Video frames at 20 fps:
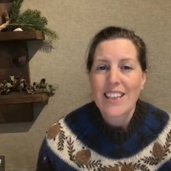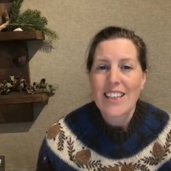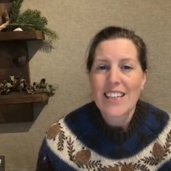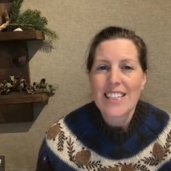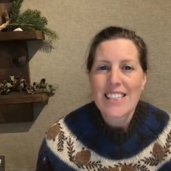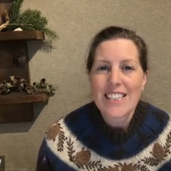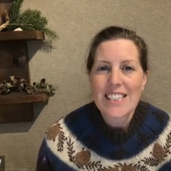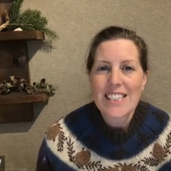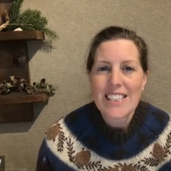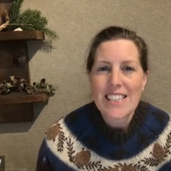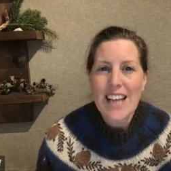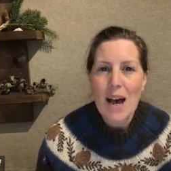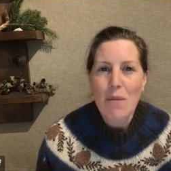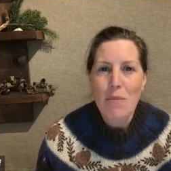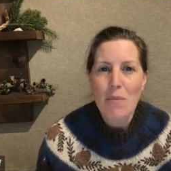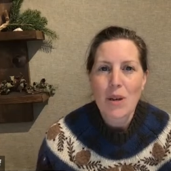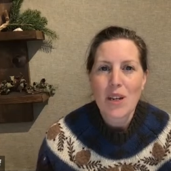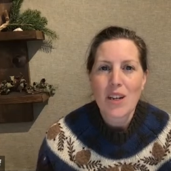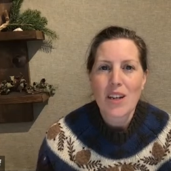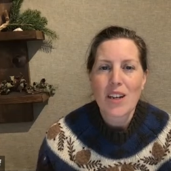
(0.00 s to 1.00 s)
the
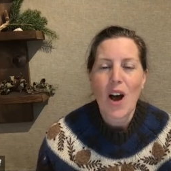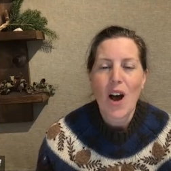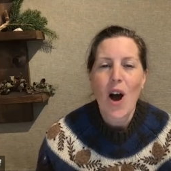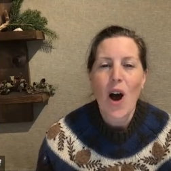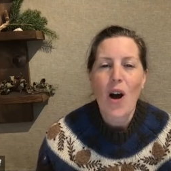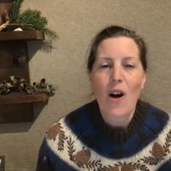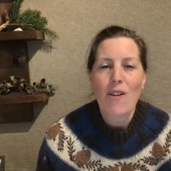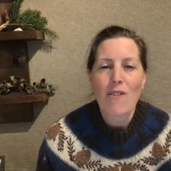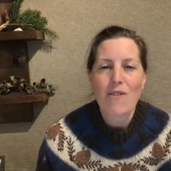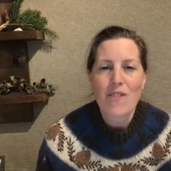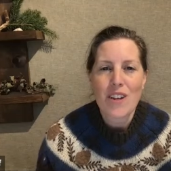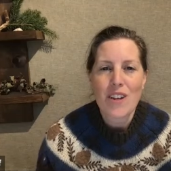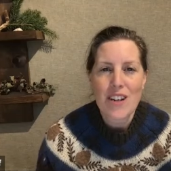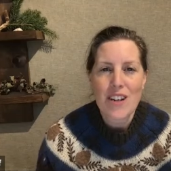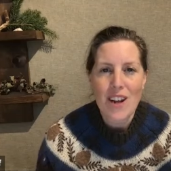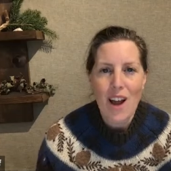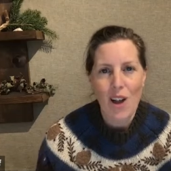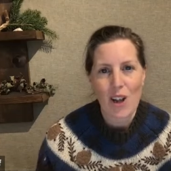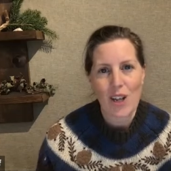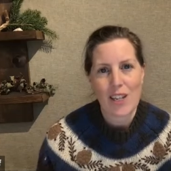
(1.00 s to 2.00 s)
salmon of
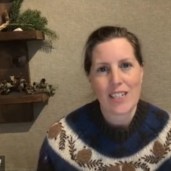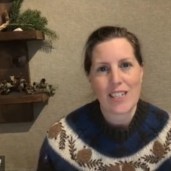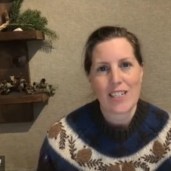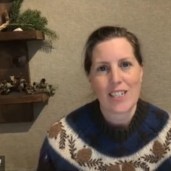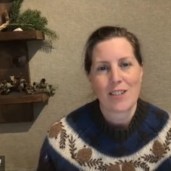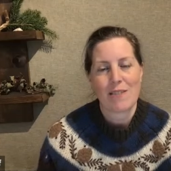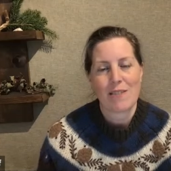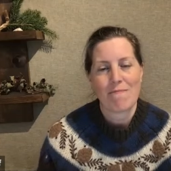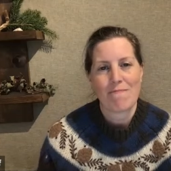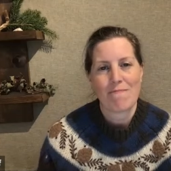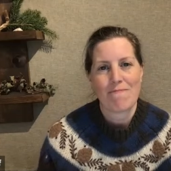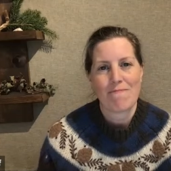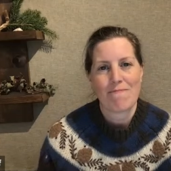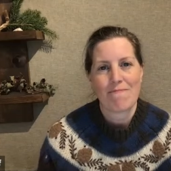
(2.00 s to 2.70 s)
knowledge.